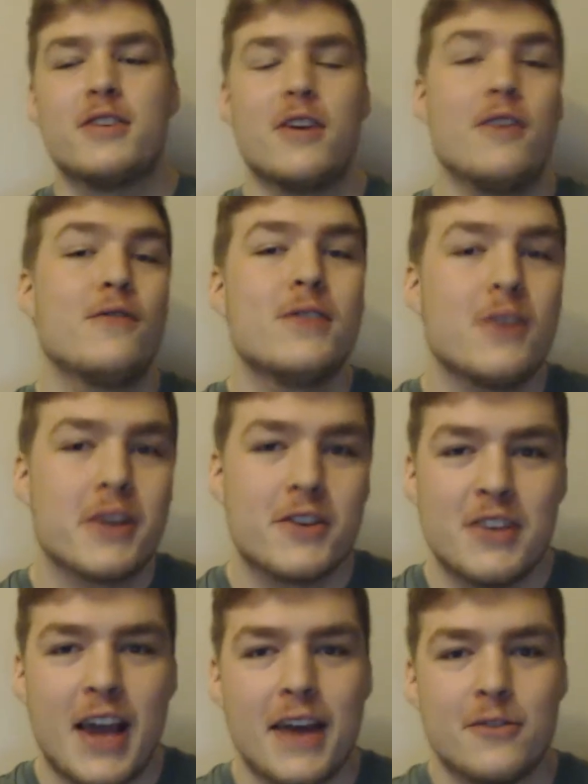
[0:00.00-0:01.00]
You, if you like
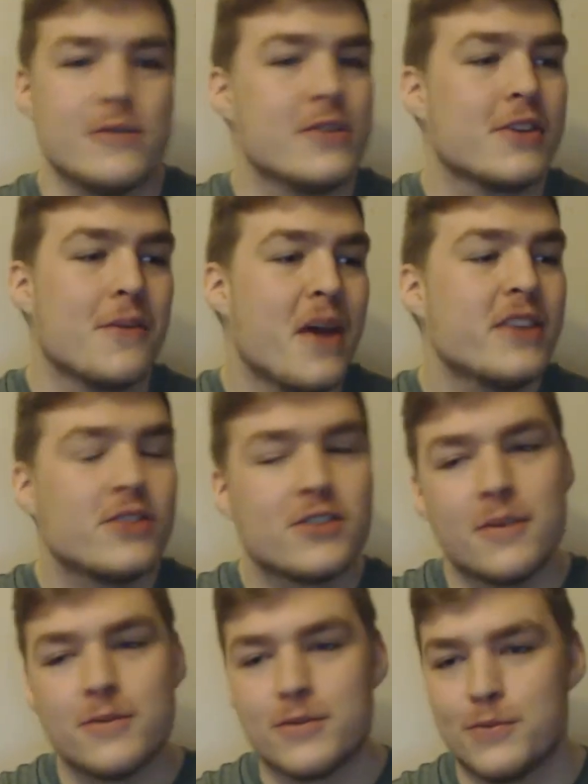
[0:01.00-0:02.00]
a channel, you can
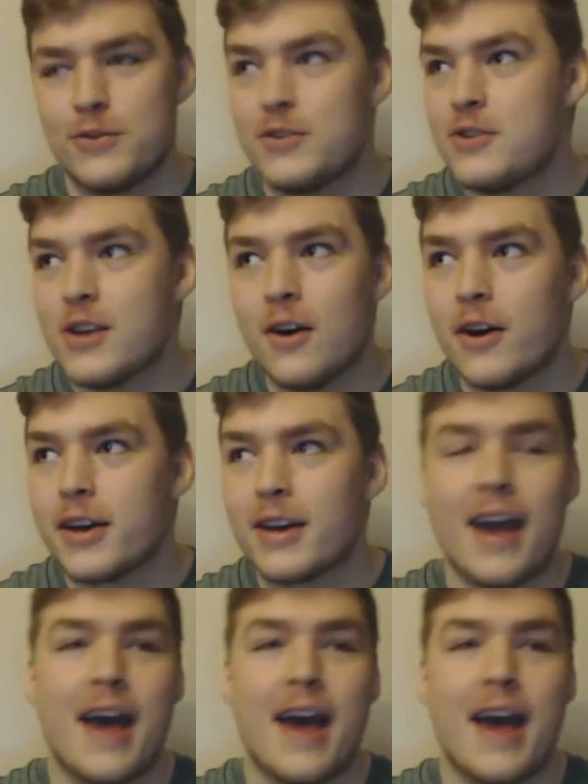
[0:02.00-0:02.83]
mention them as much as you like.